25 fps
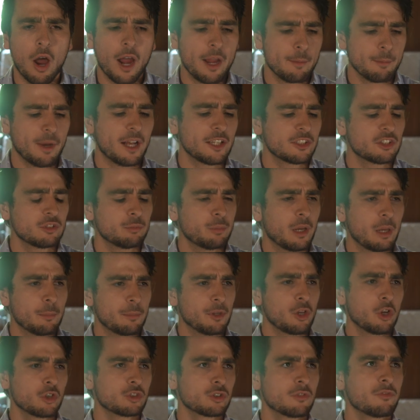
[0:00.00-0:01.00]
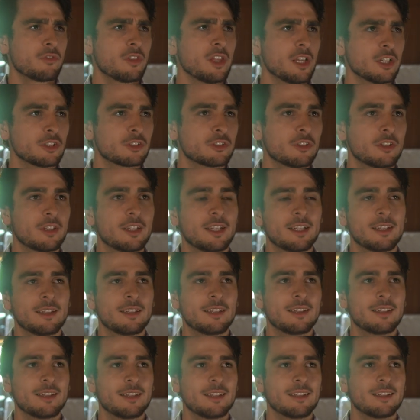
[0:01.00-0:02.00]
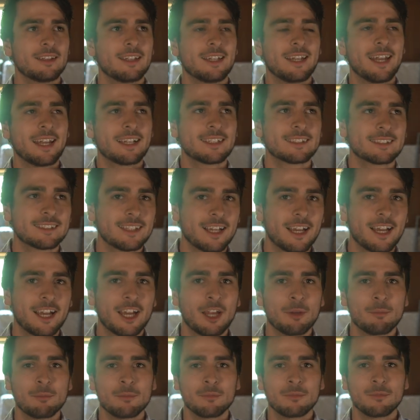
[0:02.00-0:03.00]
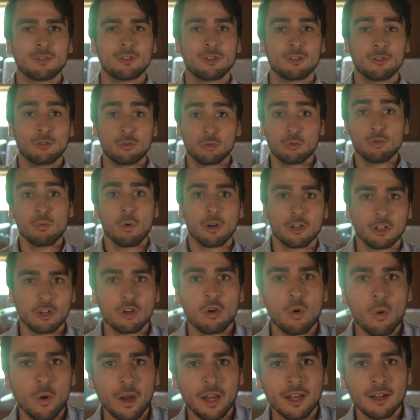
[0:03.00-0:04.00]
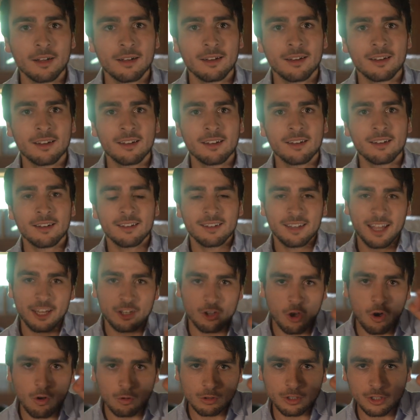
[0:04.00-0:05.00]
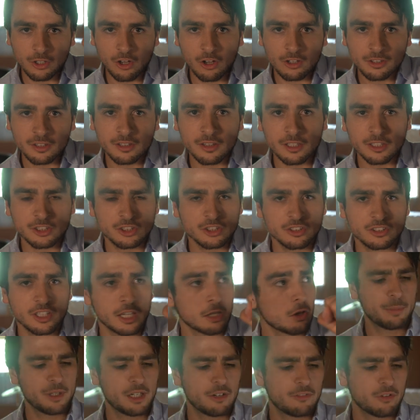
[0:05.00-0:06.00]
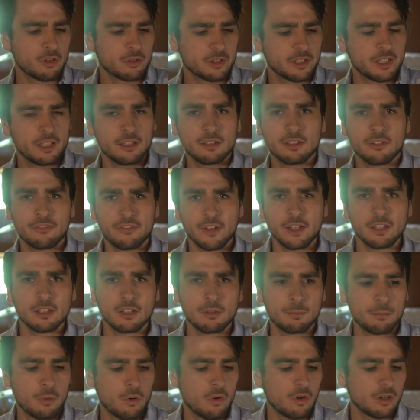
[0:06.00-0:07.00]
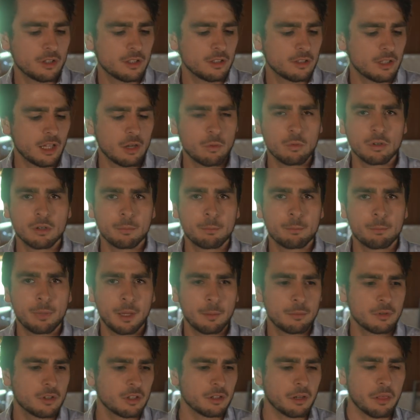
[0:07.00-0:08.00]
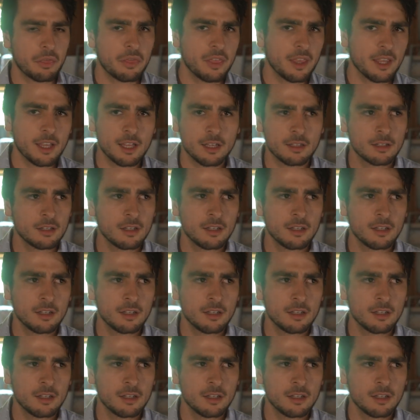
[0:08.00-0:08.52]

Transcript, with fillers: I masturbate because of this. So then the next time you do want to quit, now you're holding on to this. It's like, but I've already defended porn, and like, what are people going to think?